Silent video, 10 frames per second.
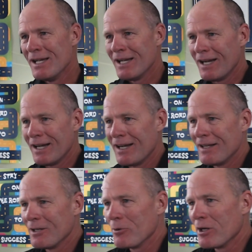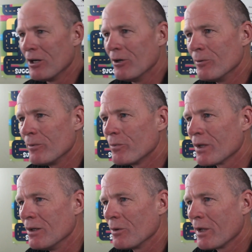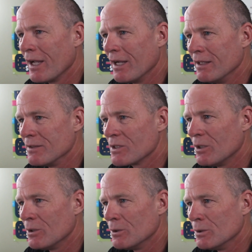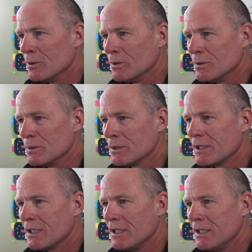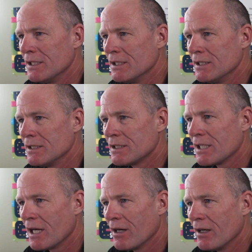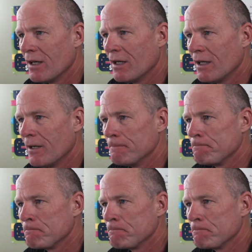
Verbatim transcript: there we go. Okay, so Keenan, Tara,